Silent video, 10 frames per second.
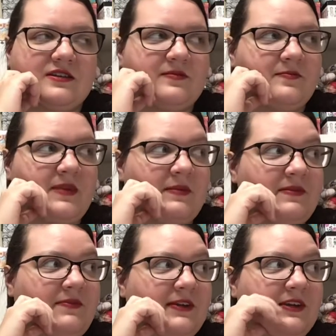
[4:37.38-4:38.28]
Maybe
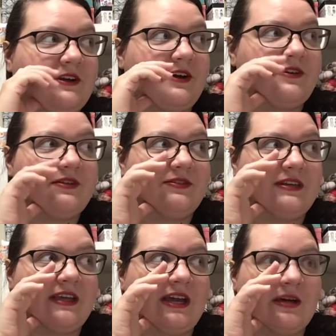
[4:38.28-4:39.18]
figure out if
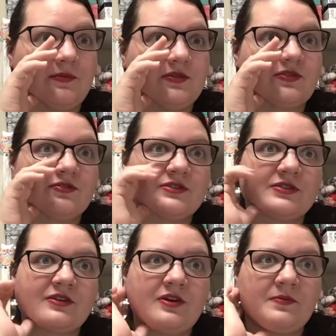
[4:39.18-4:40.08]
any Apple stores
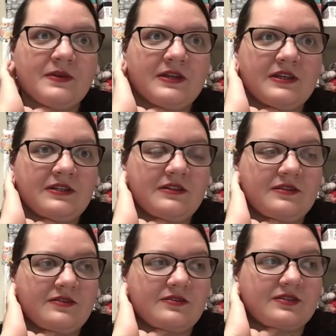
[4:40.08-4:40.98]
are open
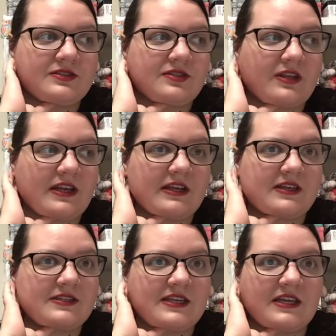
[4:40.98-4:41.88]
so that I
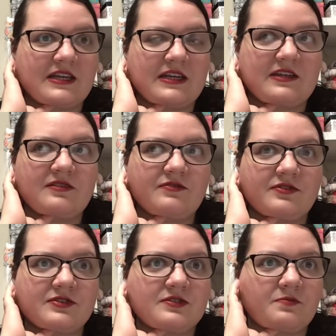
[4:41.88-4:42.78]
could take it in
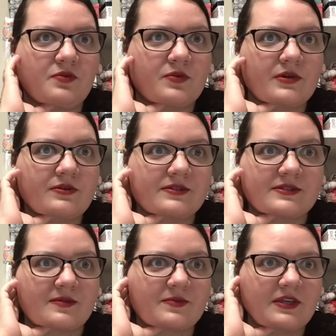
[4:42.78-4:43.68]
for support or
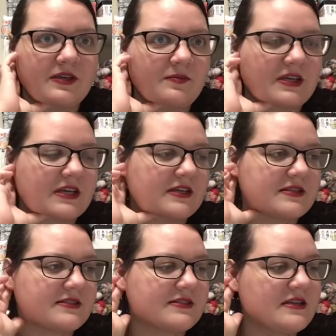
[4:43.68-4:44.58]
something,
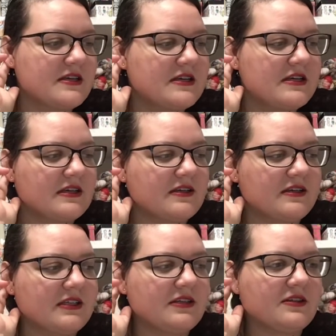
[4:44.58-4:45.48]
because
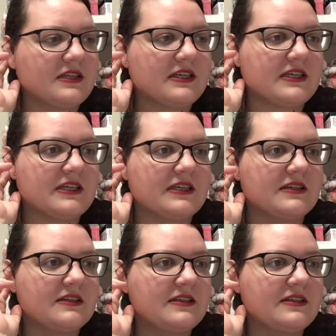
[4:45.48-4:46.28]
clearly